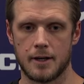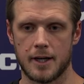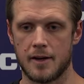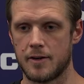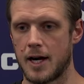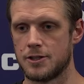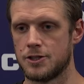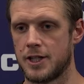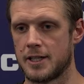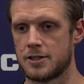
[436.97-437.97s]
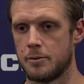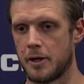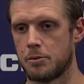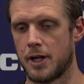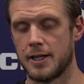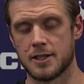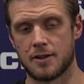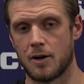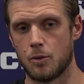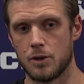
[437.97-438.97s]
gave guys a chance to make plays. I
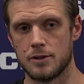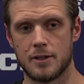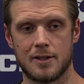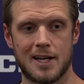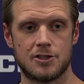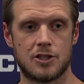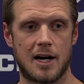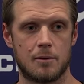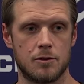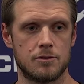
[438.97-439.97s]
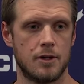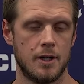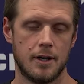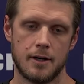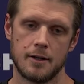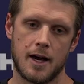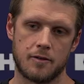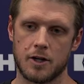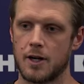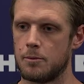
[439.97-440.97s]
thought Will did a nice job of
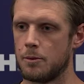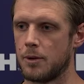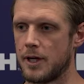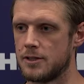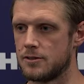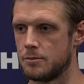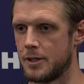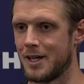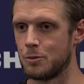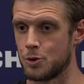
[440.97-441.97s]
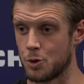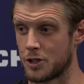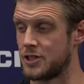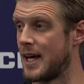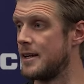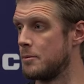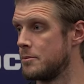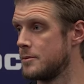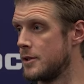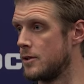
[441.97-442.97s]
having a couple plays, being able to extend them,
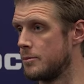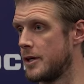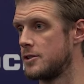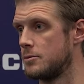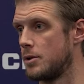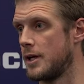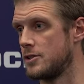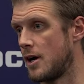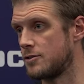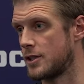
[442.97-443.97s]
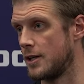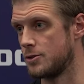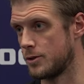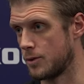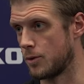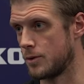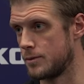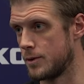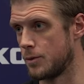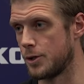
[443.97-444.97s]
you know, and make some plays off schedule that were
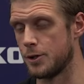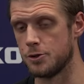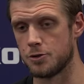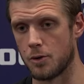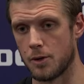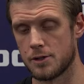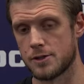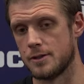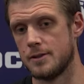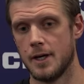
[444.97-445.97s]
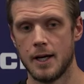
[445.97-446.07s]
that were huge for us, and